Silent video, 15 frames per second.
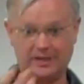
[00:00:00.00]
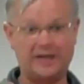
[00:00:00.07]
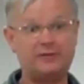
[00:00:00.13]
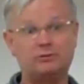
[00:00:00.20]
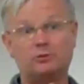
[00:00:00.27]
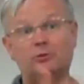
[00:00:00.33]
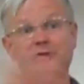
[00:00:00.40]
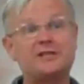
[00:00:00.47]
I
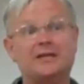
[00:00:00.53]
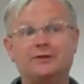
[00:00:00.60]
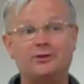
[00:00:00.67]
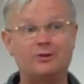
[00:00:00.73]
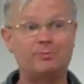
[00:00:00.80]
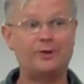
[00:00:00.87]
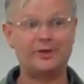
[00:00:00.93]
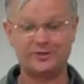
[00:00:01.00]
don't know what's like in
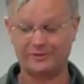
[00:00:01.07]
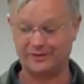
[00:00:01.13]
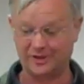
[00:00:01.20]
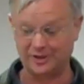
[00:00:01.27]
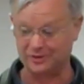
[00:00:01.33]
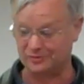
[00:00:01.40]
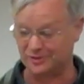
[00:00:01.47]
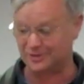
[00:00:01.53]
other parts of the
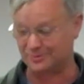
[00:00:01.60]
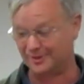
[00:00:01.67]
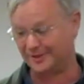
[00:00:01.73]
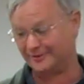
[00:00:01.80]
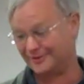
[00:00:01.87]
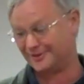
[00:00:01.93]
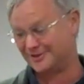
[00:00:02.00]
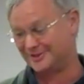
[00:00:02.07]
country as well.
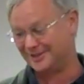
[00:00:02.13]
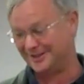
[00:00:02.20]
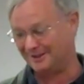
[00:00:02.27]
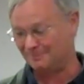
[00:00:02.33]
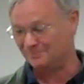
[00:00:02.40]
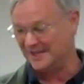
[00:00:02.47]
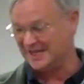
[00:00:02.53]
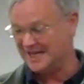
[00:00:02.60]
I've got to say
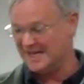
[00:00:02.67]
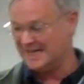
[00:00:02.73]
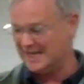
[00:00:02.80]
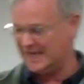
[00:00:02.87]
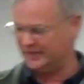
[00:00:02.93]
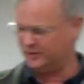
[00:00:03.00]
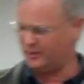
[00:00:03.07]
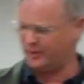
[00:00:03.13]
that.
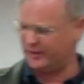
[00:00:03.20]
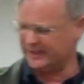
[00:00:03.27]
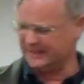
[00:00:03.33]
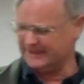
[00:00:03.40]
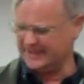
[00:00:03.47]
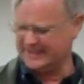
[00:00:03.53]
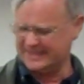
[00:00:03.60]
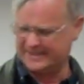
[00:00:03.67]
Another thing
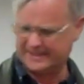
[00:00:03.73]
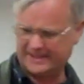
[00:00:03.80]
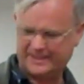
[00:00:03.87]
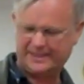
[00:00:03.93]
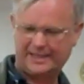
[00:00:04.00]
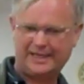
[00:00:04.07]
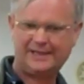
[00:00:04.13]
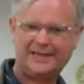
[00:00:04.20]
is
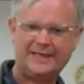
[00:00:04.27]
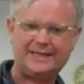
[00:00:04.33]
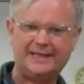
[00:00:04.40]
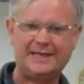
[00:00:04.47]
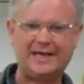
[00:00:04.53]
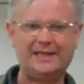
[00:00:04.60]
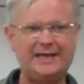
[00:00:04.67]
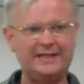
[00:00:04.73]
that I
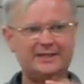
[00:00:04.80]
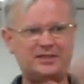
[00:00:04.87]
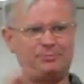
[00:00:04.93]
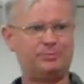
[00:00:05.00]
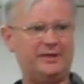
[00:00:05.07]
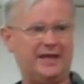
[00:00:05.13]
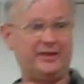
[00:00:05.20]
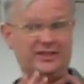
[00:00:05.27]
like this
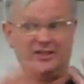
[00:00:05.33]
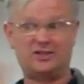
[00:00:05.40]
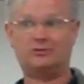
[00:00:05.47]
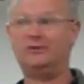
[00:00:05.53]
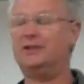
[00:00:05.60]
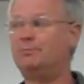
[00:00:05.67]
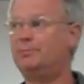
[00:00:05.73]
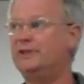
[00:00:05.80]
place. I think it's
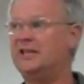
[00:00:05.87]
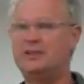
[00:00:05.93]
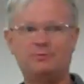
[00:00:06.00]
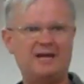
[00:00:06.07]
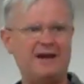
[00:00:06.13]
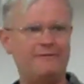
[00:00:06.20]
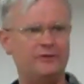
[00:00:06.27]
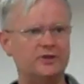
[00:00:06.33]
a great place,
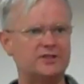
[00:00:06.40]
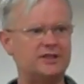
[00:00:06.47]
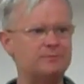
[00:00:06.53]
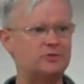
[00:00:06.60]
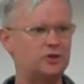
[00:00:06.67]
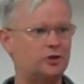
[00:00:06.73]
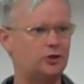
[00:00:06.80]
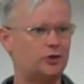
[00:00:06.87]
but everything
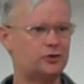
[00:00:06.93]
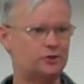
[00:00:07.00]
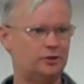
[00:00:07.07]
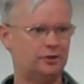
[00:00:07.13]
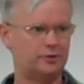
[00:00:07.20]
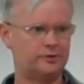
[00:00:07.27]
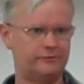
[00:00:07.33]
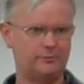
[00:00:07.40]
seems to cost
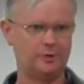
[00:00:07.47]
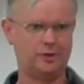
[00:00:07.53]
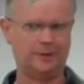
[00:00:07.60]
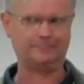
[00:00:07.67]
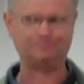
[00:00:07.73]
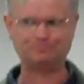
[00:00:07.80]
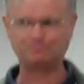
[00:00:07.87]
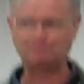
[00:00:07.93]
a lot of
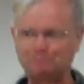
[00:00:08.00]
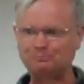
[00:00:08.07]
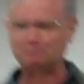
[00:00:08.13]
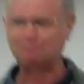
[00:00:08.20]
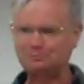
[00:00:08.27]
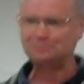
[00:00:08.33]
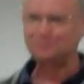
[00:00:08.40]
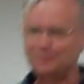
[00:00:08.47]
money.
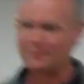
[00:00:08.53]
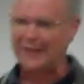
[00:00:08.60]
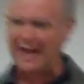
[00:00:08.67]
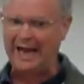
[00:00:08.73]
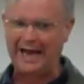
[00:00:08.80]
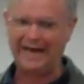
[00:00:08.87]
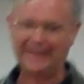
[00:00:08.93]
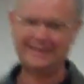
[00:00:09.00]

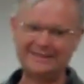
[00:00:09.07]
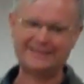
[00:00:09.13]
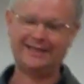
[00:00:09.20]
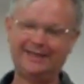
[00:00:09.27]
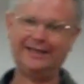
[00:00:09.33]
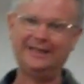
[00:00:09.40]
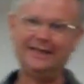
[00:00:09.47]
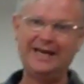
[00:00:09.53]
And
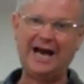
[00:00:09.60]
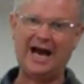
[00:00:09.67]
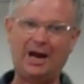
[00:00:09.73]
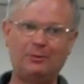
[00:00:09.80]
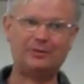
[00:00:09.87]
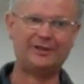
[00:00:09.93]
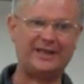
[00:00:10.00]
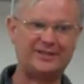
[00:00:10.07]

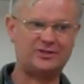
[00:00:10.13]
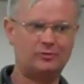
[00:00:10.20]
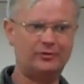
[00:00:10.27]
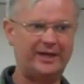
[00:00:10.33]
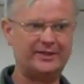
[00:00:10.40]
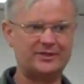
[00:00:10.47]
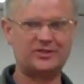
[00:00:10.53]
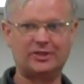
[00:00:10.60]
I would like to
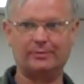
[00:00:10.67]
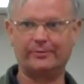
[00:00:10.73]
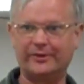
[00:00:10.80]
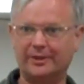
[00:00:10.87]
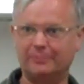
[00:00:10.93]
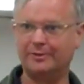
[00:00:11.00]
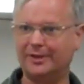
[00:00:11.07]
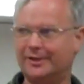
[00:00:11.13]
rent
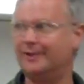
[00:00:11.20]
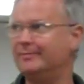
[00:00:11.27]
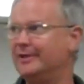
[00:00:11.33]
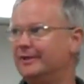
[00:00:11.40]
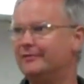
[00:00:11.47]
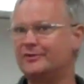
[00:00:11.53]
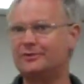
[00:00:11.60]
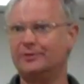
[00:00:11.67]
something. Well, I
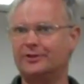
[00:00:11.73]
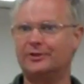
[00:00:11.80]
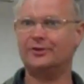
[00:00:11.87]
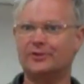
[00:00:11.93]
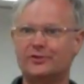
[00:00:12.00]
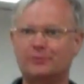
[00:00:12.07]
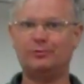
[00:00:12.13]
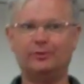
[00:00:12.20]
mean, if it's going to
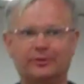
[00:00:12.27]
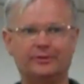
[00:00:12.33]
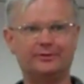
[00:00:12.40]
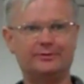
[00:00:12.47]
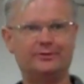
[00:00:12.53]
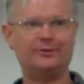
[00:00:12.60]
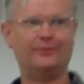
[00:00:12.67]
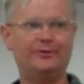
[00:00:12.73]
cost what?